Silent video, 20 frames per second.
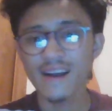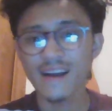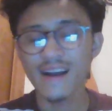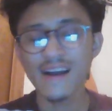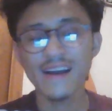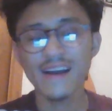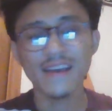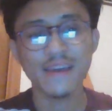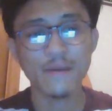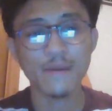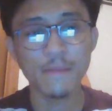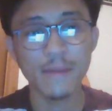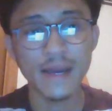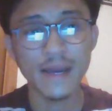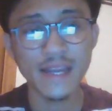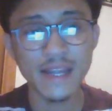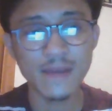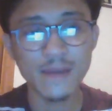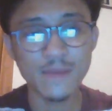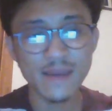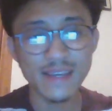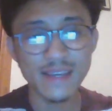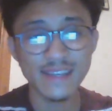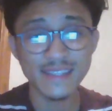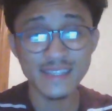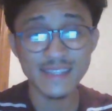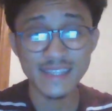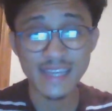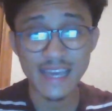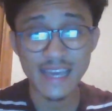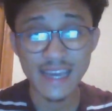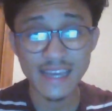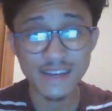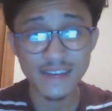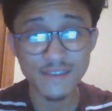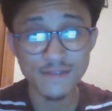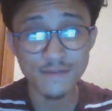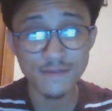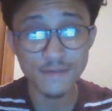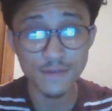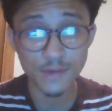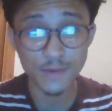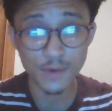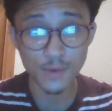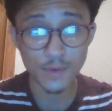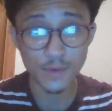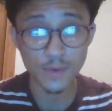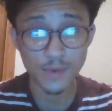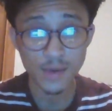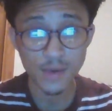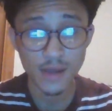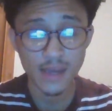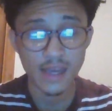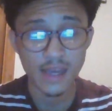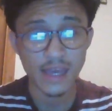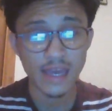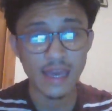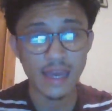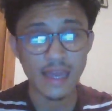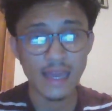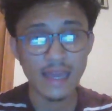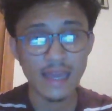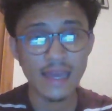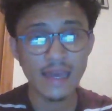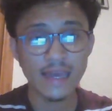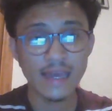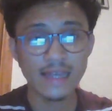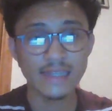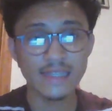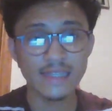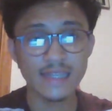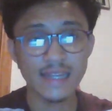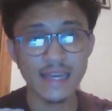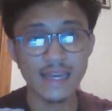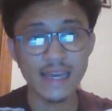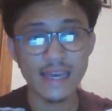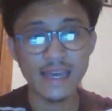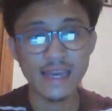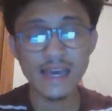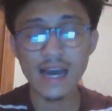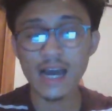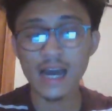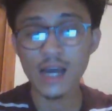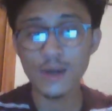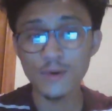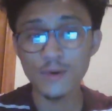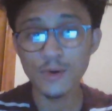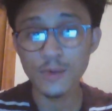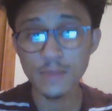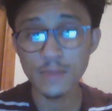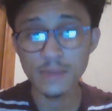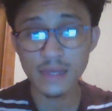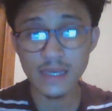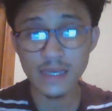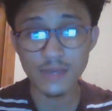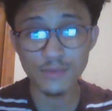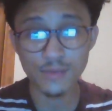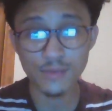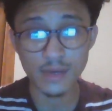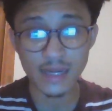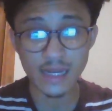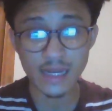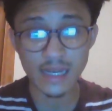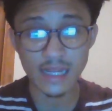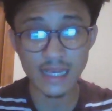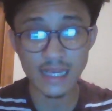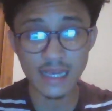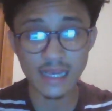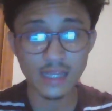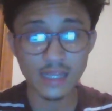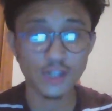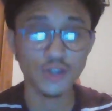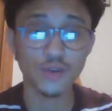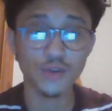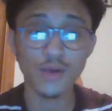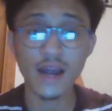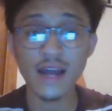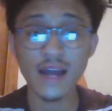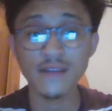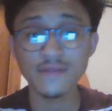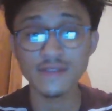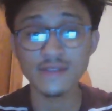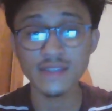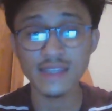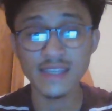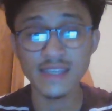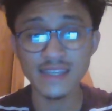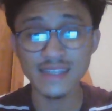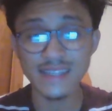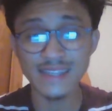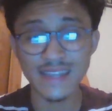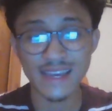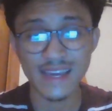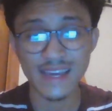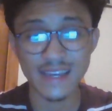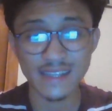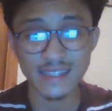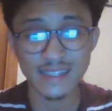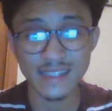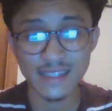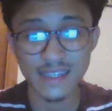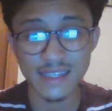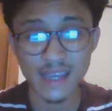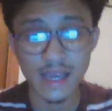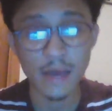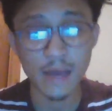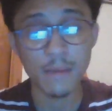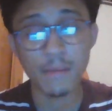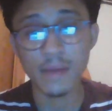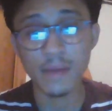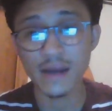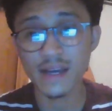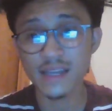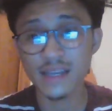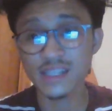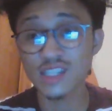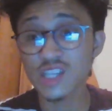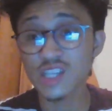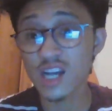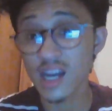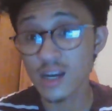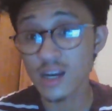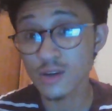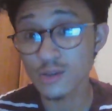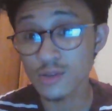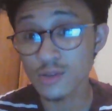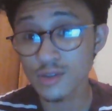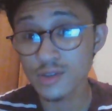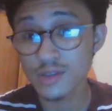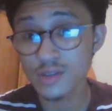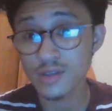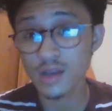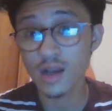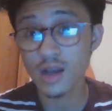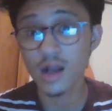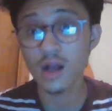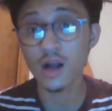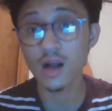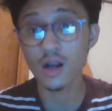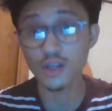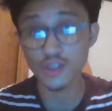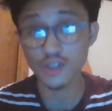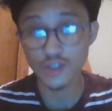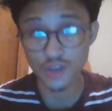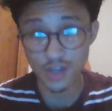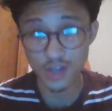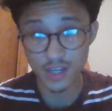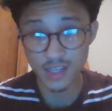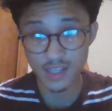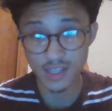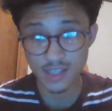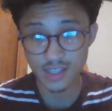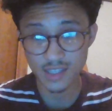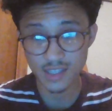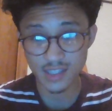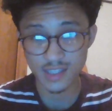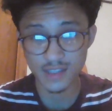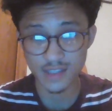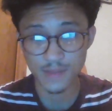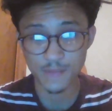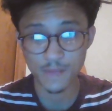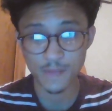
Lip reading: Hi, my name is Caden Vu, and today I will be reading Giraffes Can Dance by Giles Andreas.